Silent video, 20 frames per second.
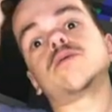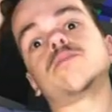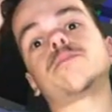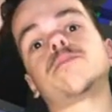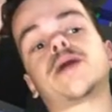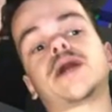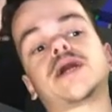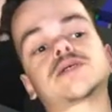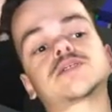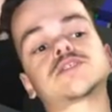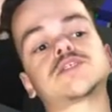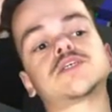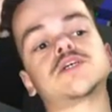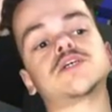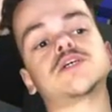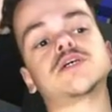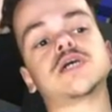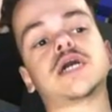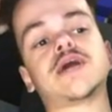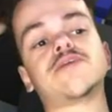back
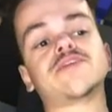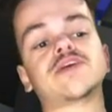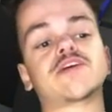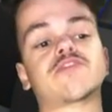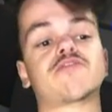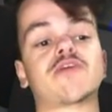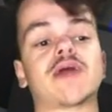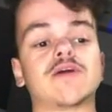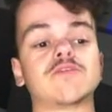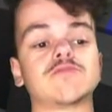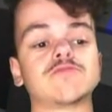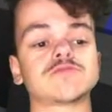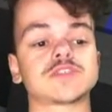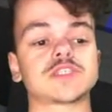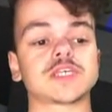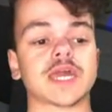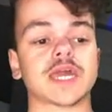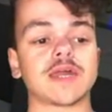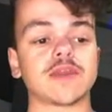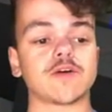to having crowds
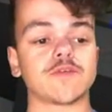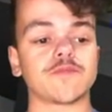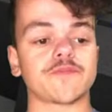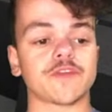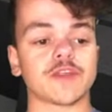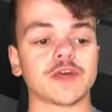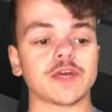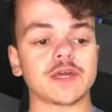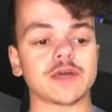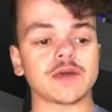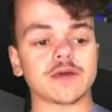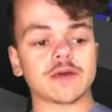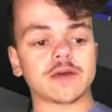again, hopefully.